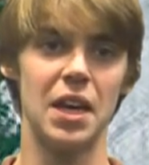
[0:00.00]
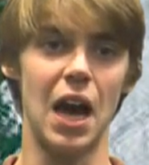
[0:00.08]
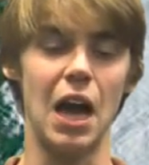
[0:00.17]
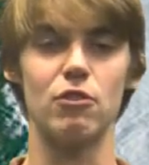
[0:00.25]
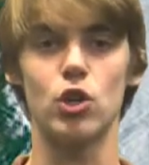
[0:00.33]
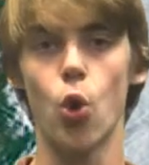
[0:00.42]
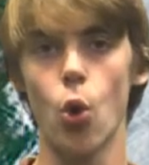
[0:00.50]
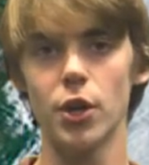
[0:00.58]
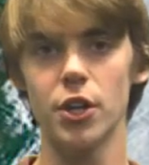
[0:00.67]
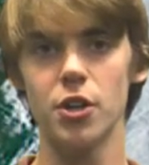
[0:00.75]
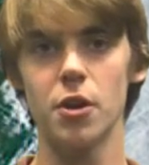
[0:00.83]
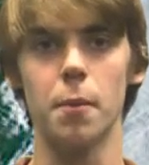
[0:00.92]
I
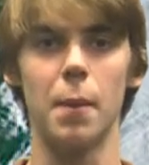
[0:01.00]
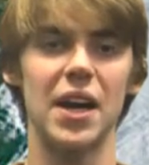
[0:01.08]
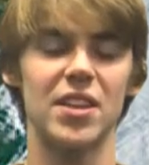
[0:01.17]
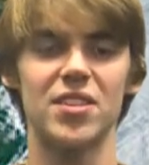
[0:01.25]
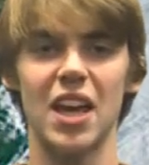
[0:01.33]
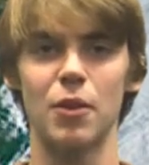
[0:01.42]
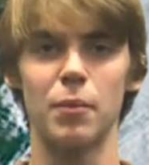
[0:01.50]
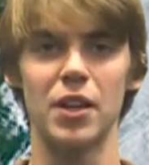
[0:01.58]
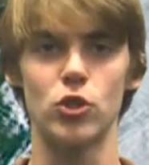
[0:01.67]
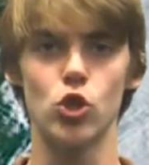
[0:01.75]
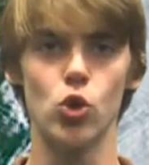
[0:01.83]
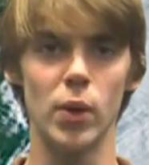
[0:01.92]
recorded my
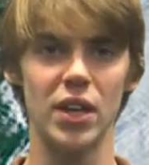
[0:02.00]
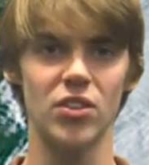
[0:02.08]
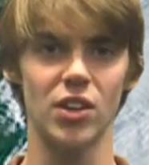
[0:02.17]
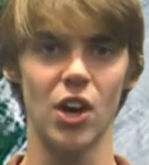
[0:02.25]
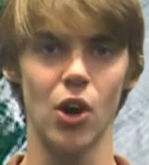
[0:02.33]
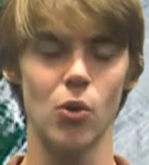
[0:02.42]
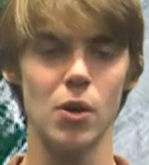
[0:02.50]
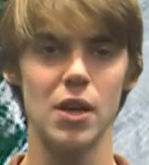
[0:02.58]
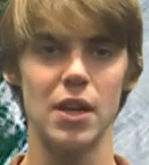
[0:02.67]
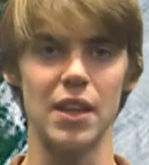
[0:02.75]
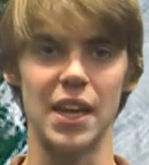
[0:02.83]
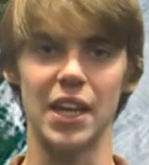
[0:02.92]
segment 2 weeks ago
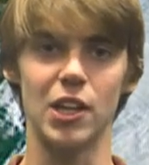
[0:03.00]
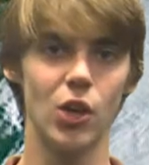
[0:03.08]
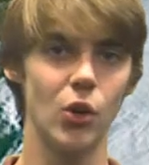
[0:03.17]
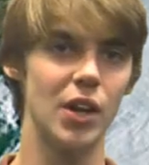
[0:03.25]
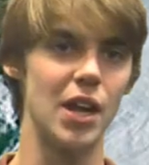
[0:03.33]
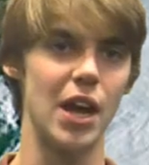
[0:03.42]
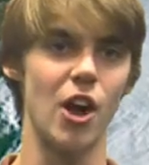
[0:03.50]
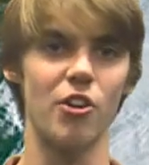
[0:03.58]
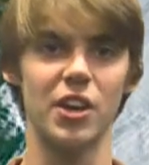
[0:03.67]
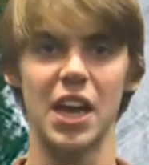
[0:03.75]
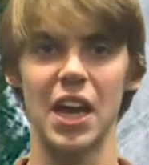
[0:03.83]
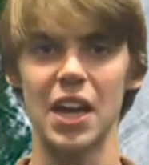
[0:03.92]
that included a
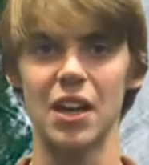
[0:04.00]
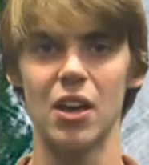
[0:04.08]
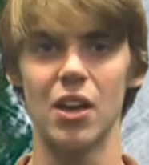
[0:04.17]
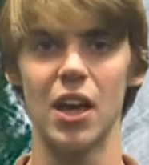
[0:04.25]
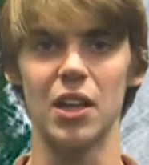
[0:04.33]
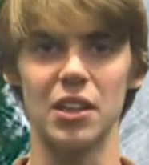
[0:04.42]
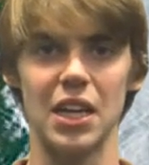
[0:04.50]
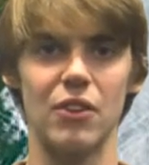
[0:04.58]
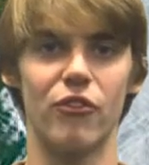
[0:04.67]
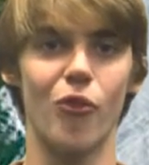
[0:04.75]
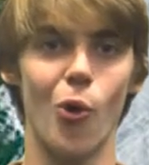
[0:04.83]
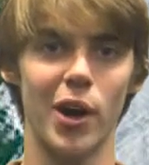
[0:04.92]
Hurricane
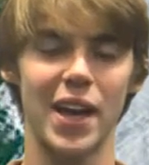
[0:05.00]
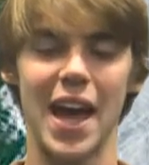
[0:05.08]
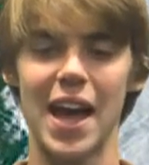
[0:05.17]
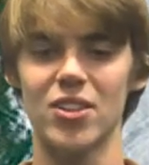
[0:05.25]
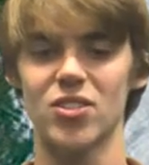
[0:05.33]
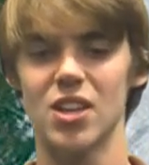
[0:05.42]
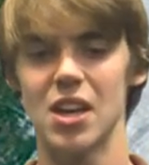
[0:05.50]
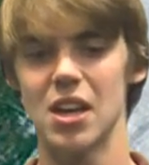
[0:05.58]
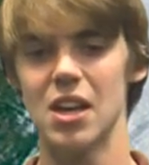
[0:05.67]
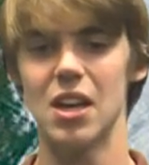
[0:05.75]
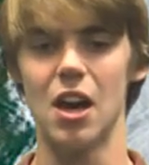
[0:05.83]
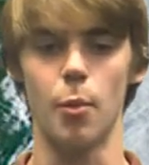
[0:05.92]
Helene forecast
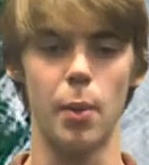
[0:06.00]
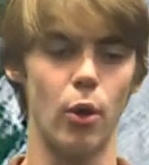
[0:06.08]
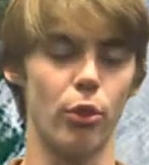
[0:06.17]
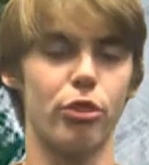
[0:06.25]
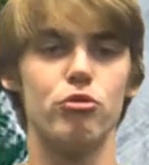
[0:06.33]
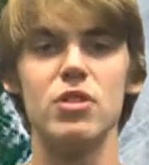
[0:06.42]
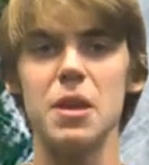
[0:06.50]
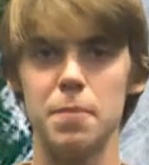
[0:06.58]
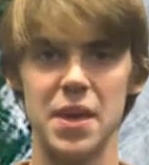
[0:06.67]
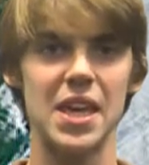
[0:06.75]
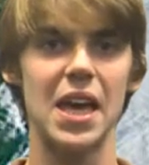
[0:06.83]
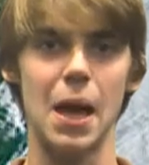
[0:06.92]
about 3
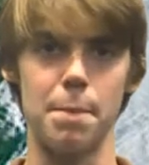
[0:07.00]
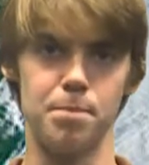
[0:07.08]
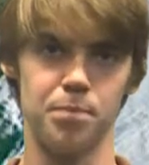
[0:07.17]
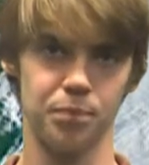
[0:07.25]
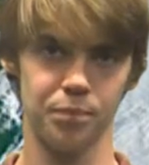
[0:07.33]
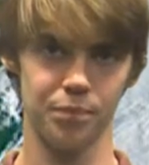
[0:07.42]
p.m.